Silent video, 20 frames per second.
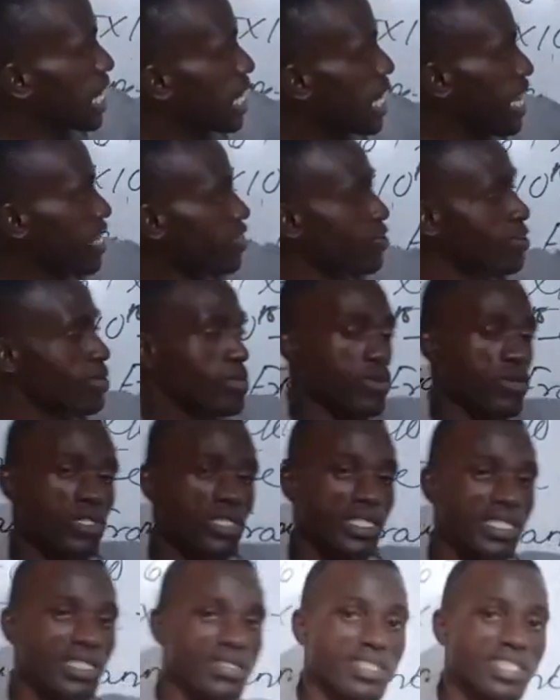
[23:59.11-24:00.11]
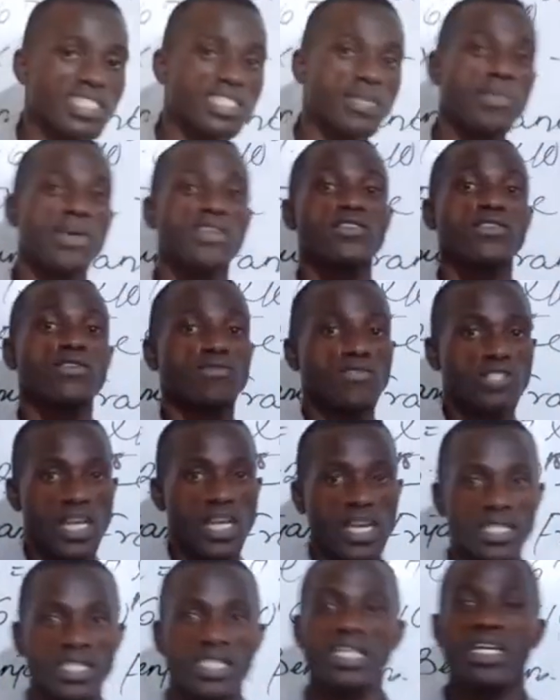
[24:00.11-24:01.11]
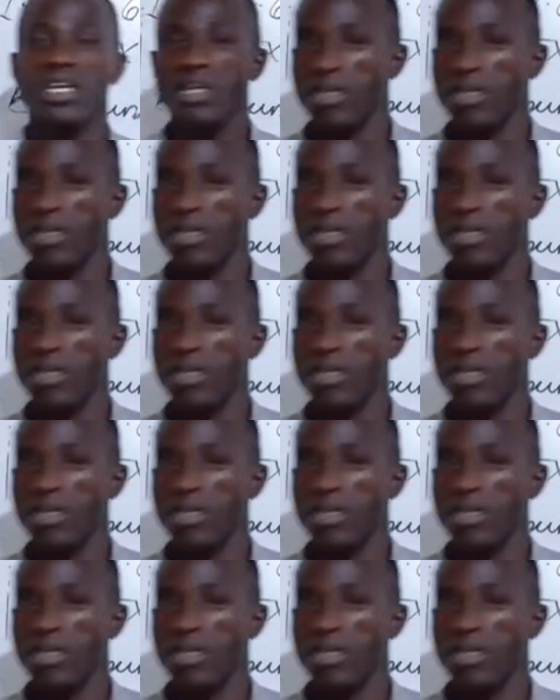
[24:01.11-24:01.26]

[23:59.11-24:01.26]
glass rod plus silk is a method of charging.